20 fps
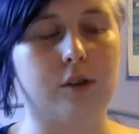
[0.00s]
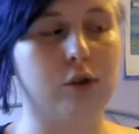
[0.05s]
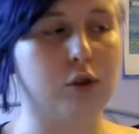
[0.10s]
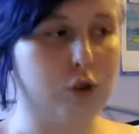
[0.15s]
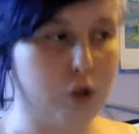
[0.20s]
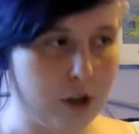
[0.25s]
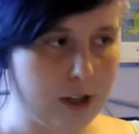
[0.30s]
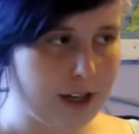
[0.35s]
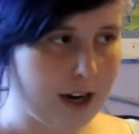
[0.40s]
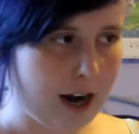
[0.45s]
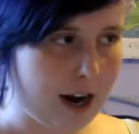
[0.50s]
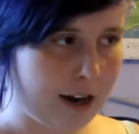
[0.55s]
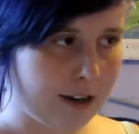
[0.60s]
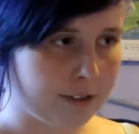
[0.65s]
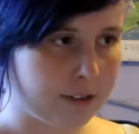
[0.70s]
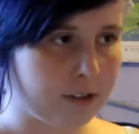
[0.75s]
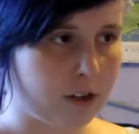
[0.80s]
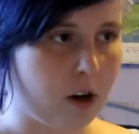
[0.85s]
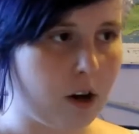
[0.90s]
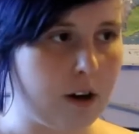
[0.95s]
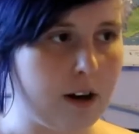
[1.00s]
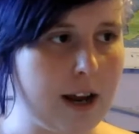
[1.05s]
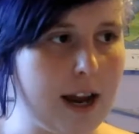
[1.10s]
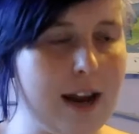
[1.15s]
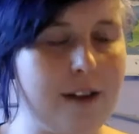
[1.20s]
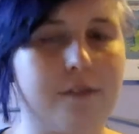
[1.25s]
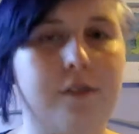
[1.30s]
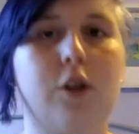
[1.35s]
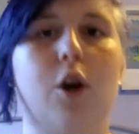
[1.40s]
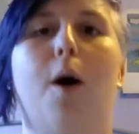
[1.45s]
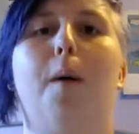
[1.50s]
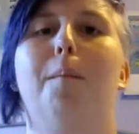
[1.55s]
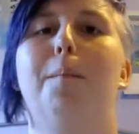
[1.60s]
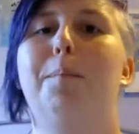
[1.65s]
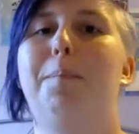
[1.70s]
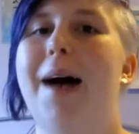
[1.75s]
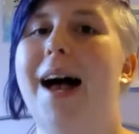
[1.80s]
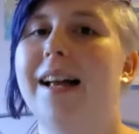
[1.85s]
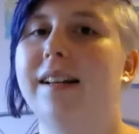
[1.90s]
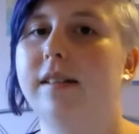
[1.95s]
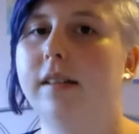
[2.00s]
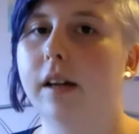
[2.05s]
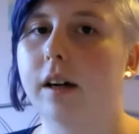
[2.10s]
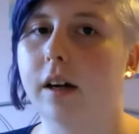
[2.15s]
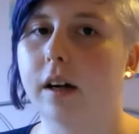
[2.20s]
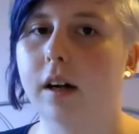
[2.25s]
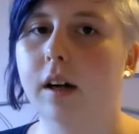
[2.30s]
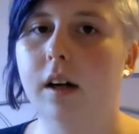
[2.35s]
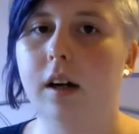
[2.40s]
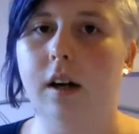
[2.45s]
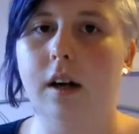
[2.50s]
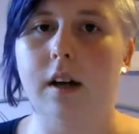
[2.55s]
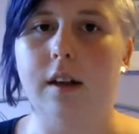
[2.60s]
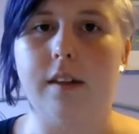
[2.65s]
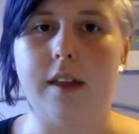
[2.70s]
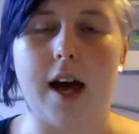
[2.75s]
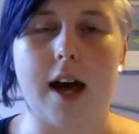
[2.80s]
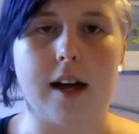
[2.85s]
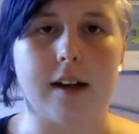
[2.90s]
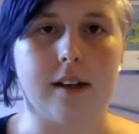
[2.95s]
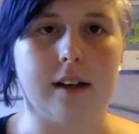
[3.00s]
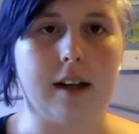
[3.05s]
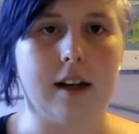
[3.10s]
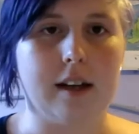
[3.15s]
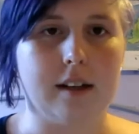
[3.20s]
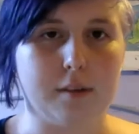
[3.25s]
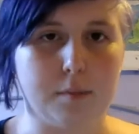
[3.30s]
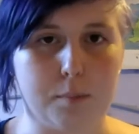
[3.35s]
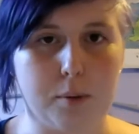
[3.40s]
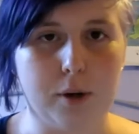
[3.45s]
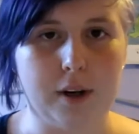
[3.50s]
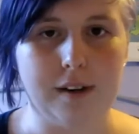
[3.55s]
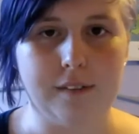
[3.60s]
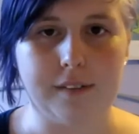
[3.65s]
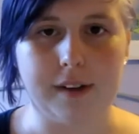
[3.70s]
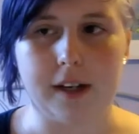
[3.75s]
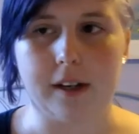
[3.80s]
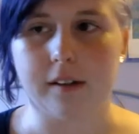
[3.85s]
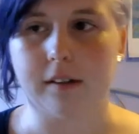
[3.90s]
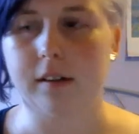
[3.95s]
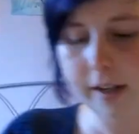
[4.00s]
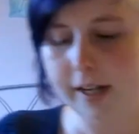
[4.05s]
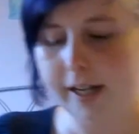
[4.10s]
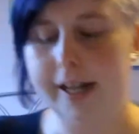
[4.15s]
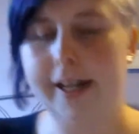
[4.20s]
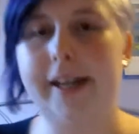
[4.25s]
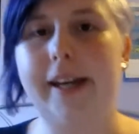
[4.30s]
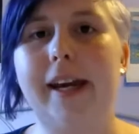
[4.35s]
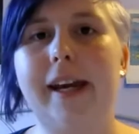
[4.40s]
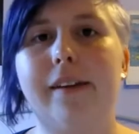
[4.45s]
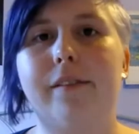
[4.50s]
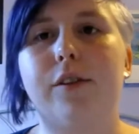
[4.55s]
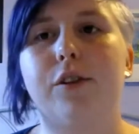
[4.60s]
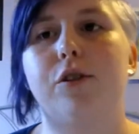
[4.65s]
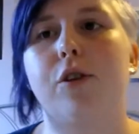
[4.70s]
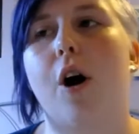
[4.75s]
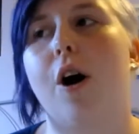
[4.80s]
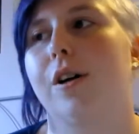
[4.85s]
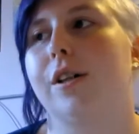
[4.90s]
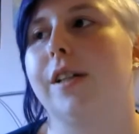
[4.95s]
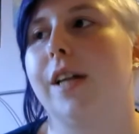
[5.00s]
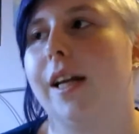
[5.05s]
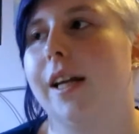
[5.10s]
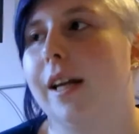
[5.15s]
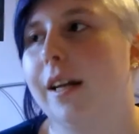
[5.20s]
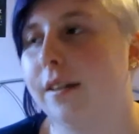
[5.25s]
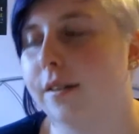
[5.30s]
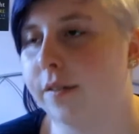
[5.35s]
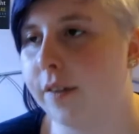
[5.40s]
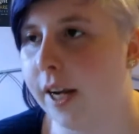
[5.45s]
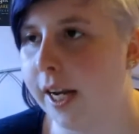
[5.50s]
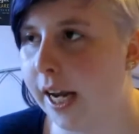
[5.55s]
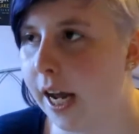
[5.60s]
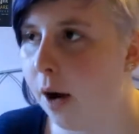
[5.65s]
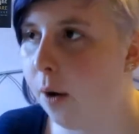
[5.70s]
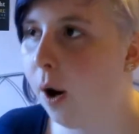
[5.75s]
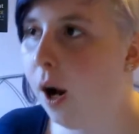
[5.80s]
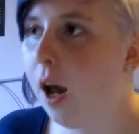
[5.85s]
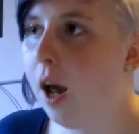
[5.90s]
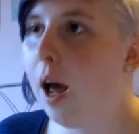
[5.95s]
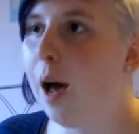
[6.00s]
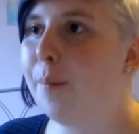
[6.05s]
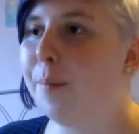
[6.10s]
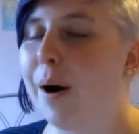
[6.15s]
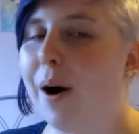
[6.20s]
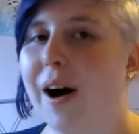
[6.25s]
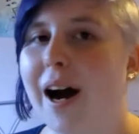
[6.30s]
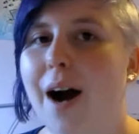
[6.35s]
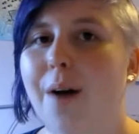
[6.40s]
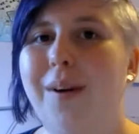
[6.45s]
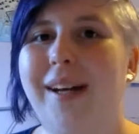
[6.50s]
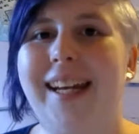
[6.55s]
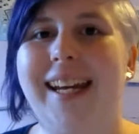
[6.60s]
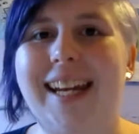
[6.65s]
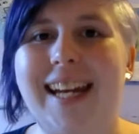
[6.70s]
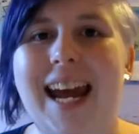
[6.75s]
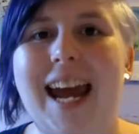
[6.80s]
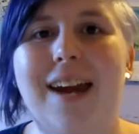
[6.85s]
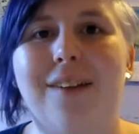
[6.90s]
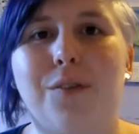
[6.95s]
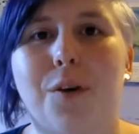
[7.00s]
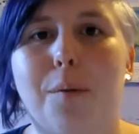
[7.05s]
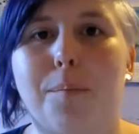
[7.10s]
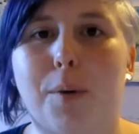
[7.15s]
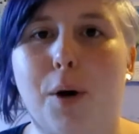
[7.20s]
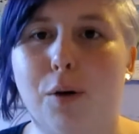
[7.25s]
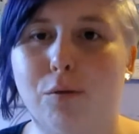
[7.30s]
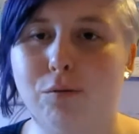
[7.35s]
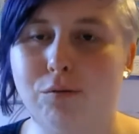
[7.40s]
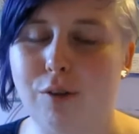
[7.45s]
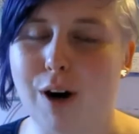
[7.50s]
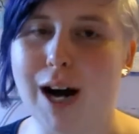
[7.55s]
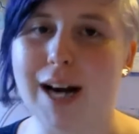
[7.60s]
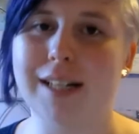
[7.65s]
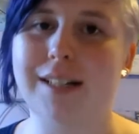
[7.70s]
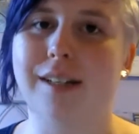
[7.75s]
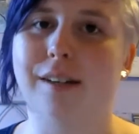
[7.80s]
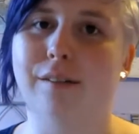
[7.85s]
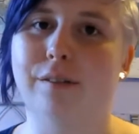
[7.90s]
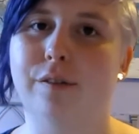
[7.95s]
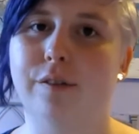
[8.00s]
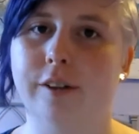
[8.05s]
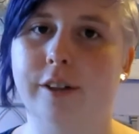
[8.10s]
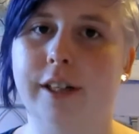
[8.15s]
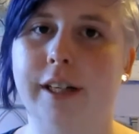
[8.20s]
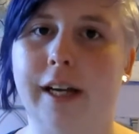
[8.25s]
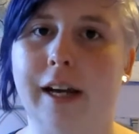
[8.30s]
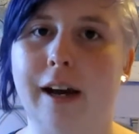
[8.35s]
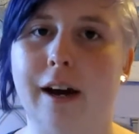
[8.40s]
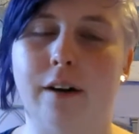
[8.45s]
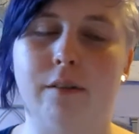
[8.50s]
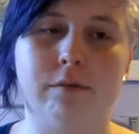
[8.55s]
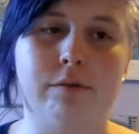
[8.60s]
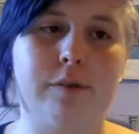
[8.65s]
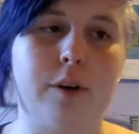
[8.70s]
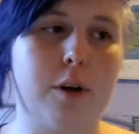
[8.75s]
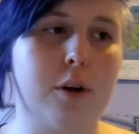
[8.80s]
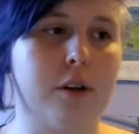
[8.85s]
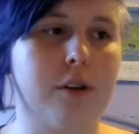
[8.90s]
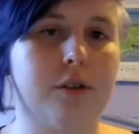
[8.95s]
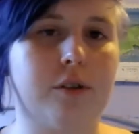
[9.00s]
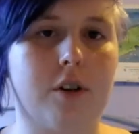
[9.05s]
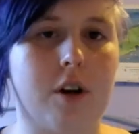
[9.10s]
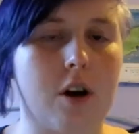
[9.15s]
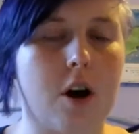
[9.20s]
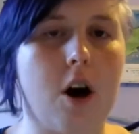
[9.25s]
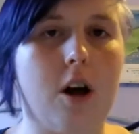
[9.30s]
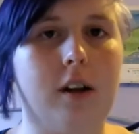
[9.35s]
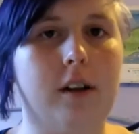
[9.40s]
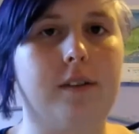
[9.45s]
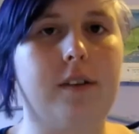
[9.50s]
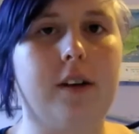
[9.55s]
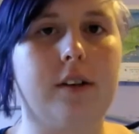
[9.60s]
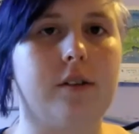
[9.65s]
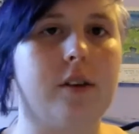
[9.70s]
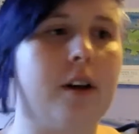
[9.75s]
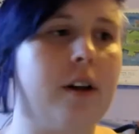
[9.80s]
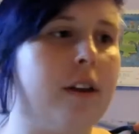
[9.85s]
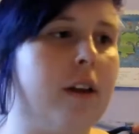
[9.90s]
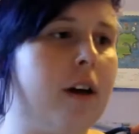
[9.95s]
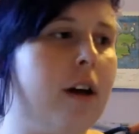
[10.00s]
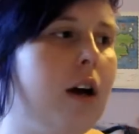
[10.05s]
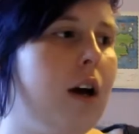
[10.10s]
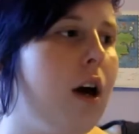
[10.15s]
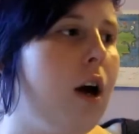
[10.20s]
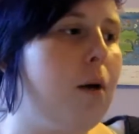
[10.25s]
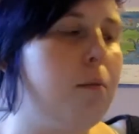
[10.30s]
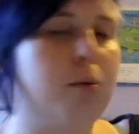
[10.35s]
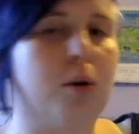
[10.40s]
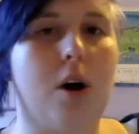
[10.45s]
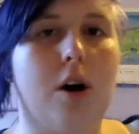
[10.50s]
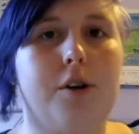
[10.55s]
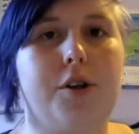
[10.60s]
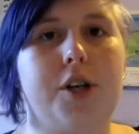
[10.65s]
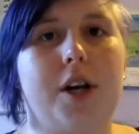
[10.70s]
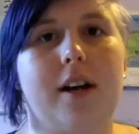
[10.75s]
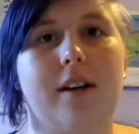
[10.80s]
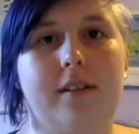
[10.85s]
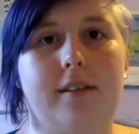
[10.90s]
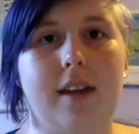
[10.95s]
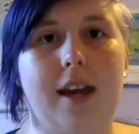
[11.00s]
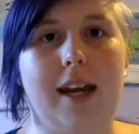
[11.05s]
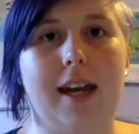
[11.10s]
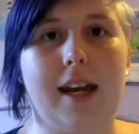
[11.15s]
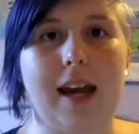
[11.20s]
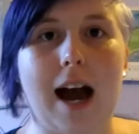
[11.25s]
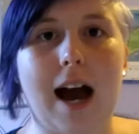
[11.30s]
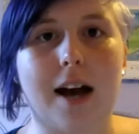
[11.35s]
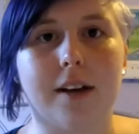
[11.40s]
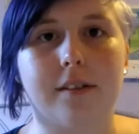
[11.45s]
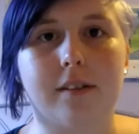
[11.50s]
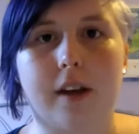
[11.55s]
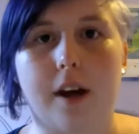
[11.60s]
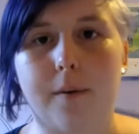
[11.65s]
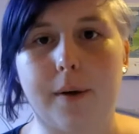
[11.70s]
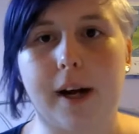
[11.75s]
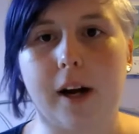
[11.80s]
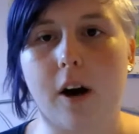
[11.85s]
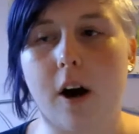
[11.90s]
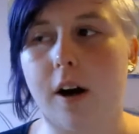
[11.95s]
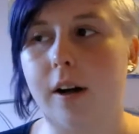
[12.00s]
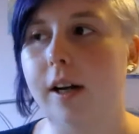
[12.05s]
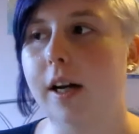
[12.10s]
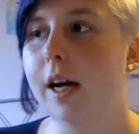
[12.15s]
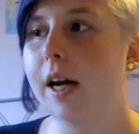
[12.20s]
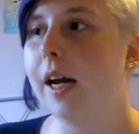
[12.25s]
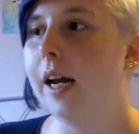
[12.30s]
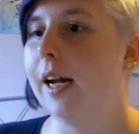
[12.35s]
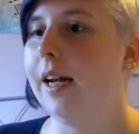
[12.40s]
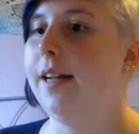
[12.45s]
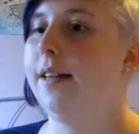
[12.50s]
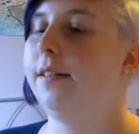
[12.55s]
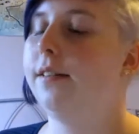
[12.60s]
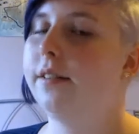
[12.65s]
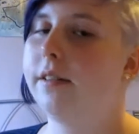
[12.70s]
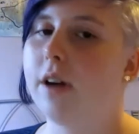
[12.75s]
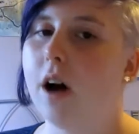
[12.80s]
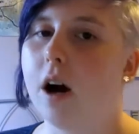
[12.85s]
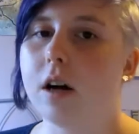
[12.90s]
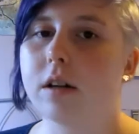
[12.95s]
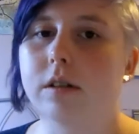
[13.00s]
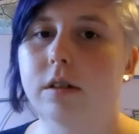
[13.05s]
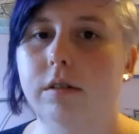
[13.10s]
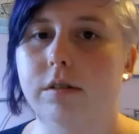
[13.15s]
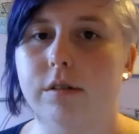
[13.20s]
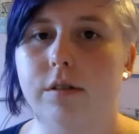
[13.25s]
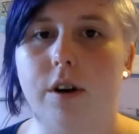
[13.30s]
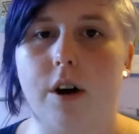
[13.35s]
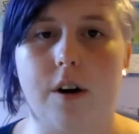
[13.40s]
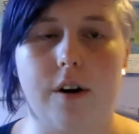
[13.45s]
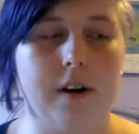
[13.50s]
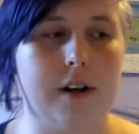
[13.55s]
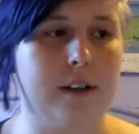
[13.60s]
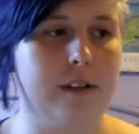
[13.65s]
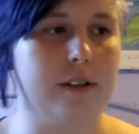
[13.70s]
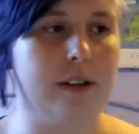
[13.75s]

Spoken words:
good as, if not better than his previous. He even talked in his video about how he gave up on writing for a year and focused on all of his other projects that he has going on. He'd started stories,